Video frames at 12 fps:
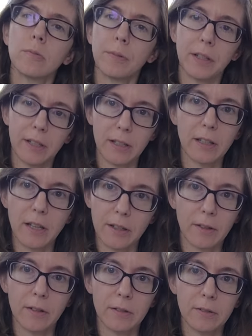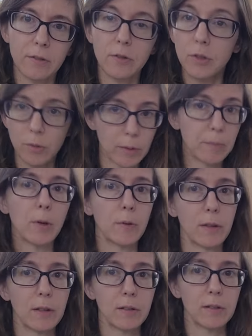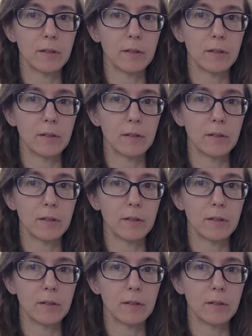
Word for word: reading the other, doing both.